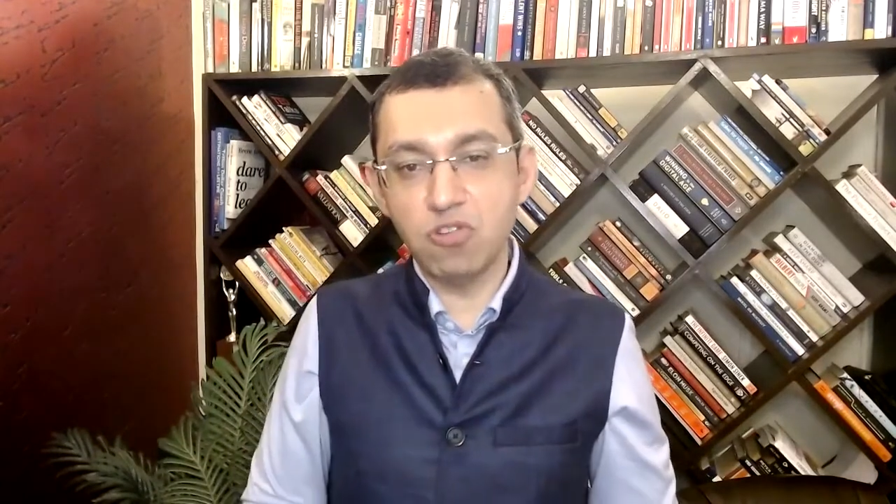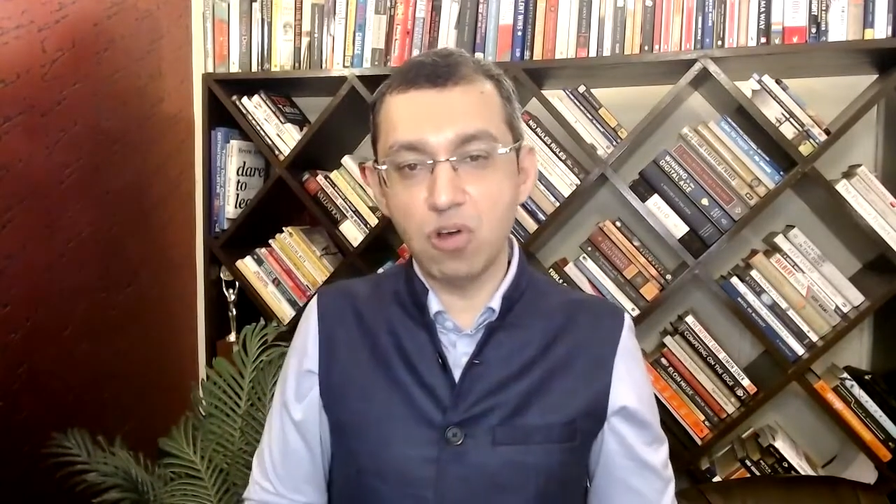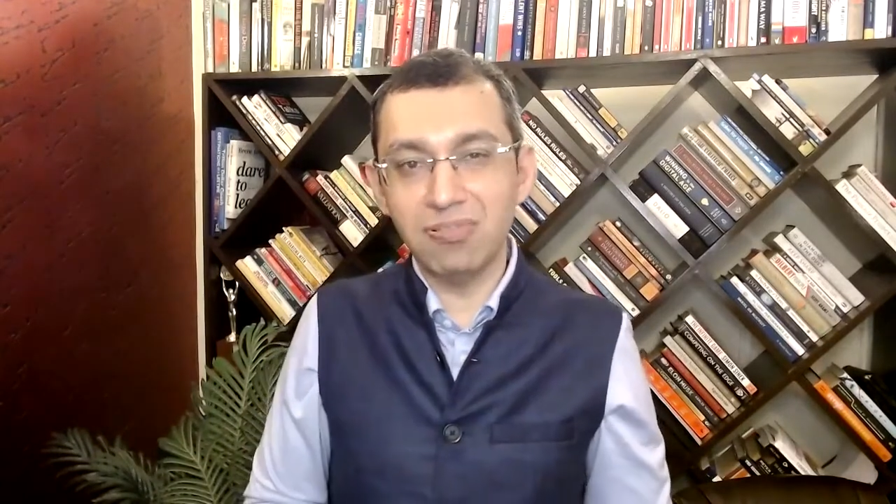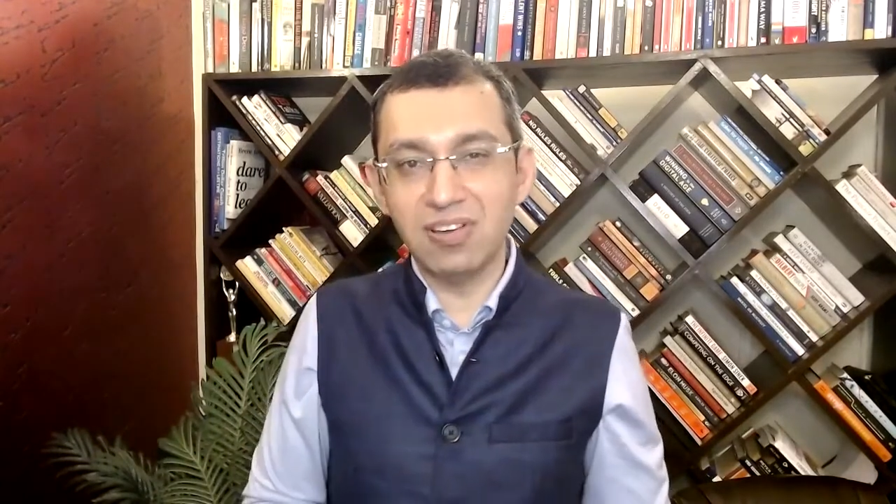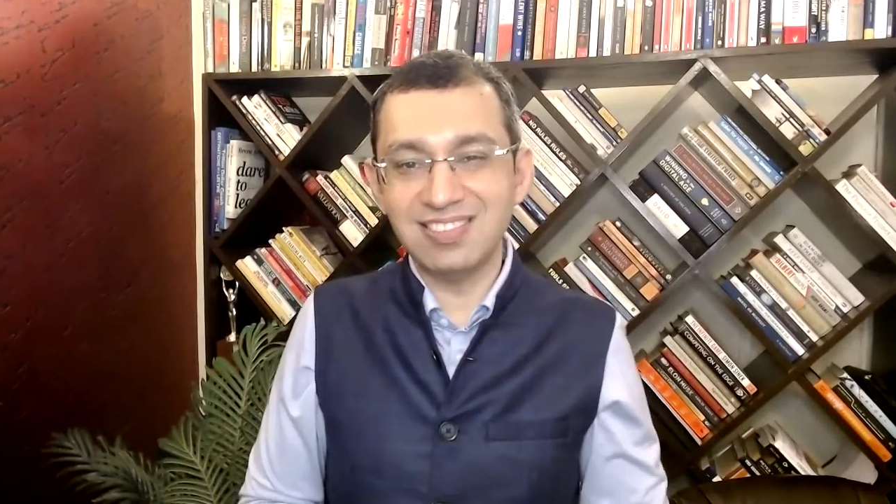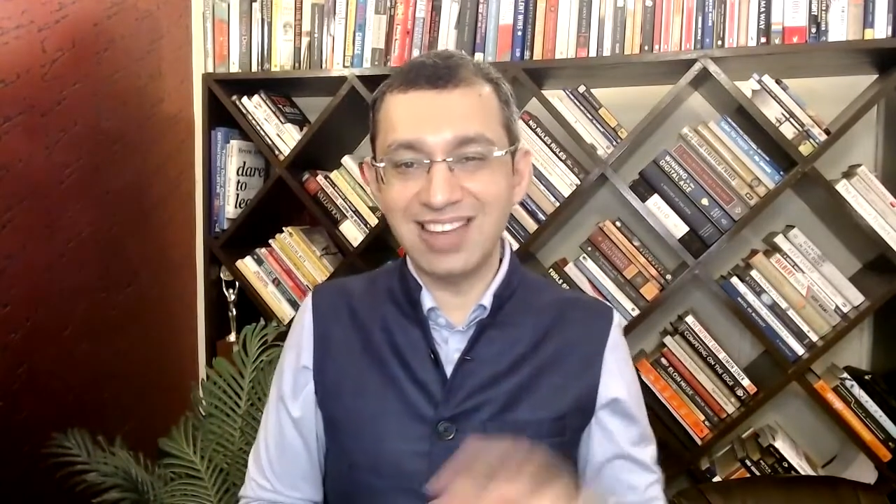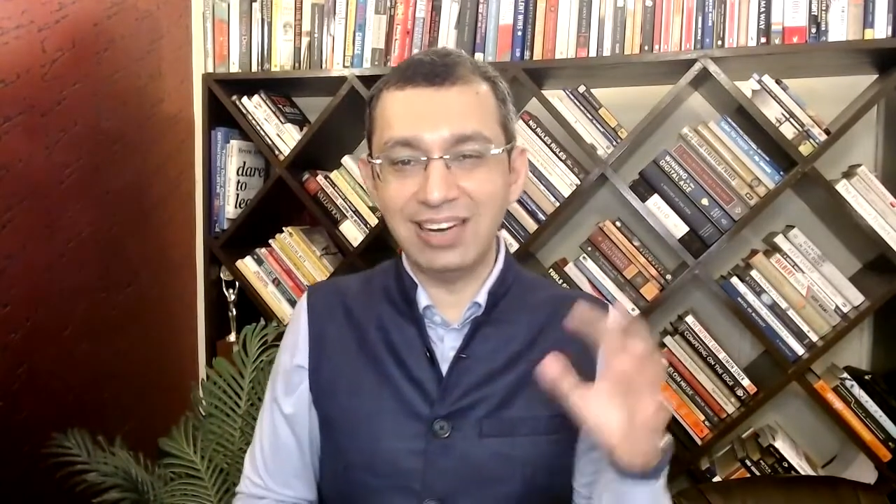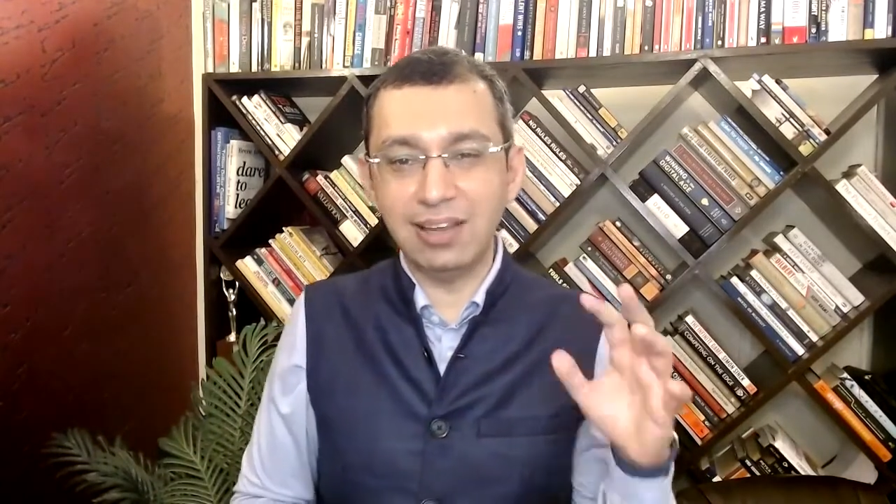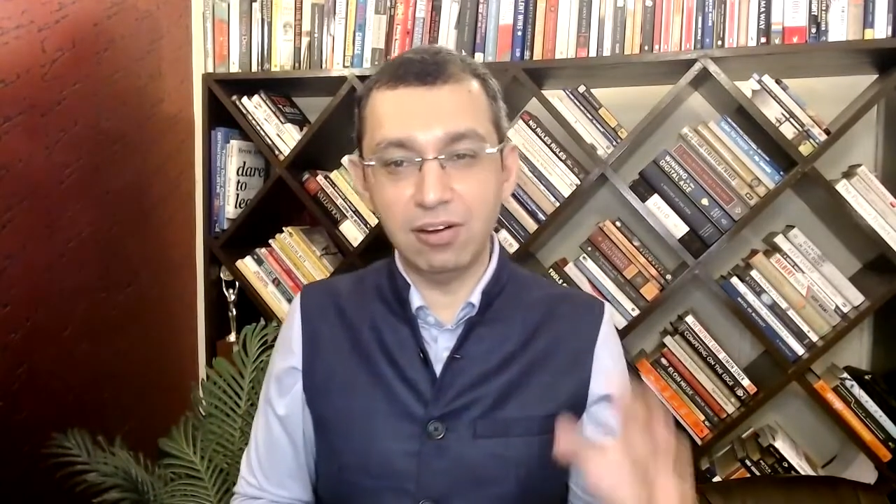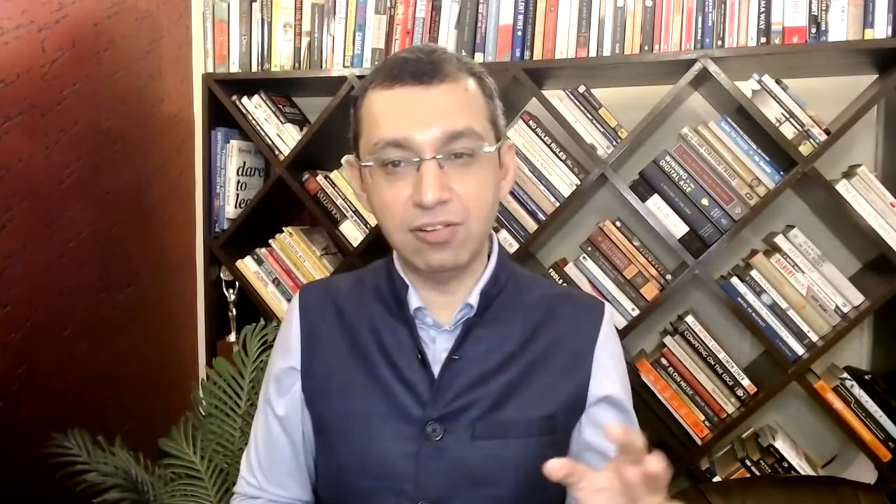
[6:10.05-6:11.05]
offers
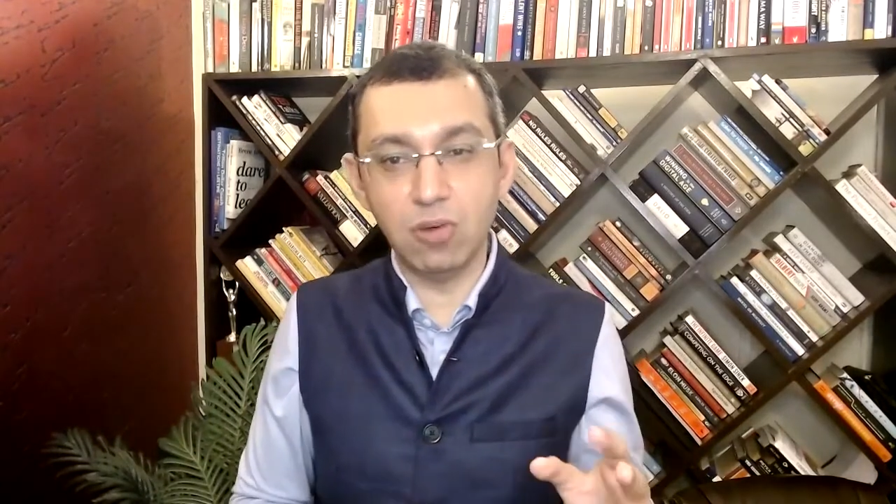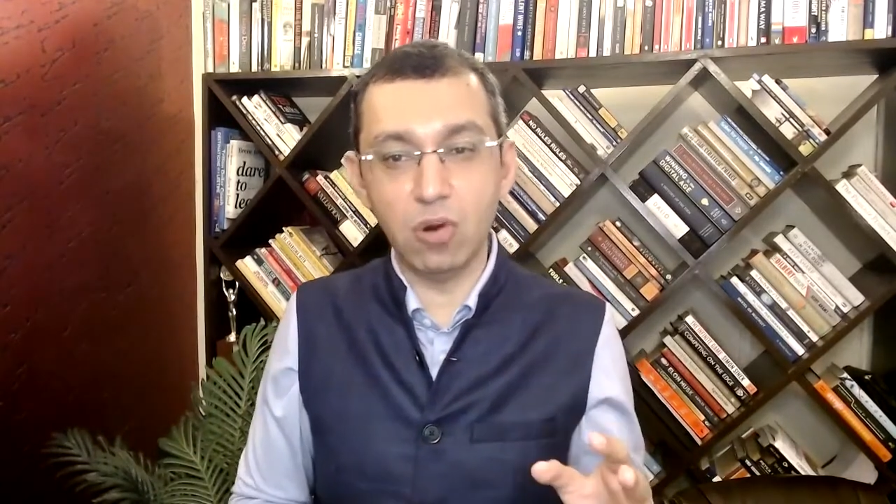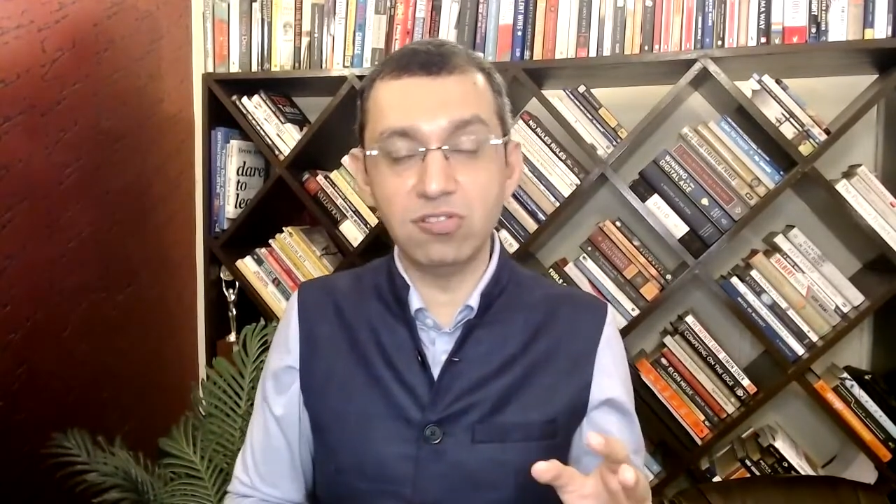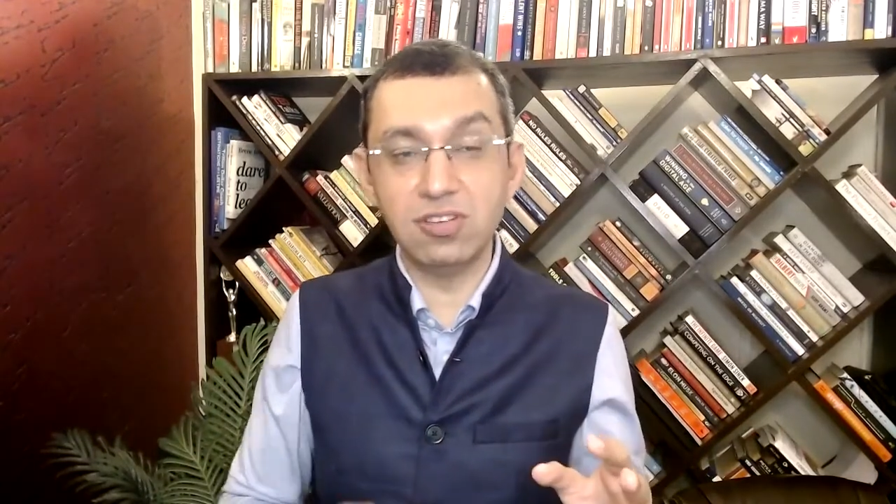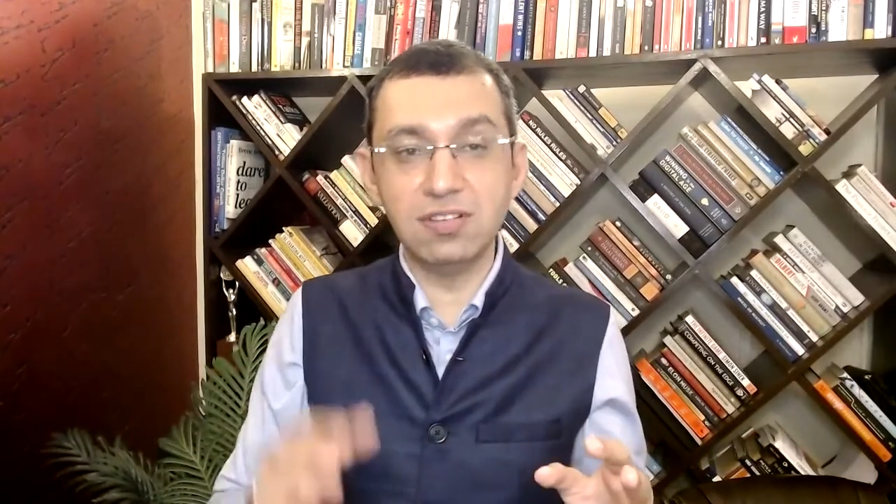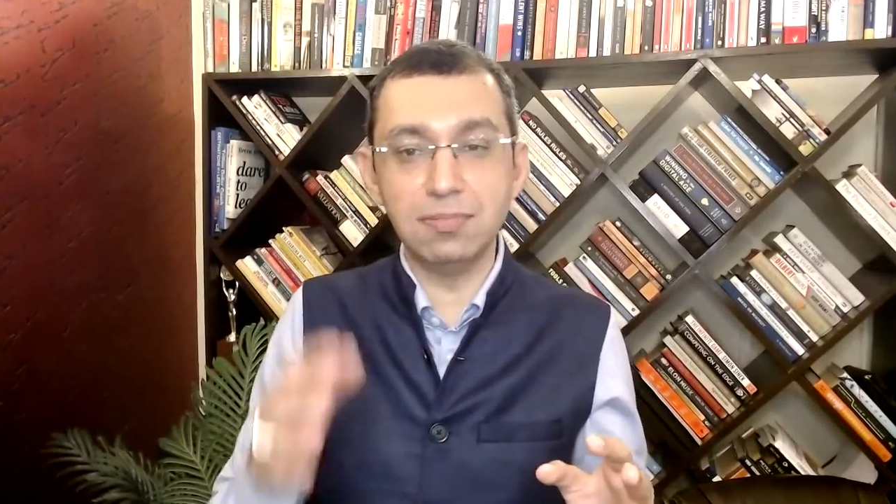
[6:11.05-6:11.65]
technical resources,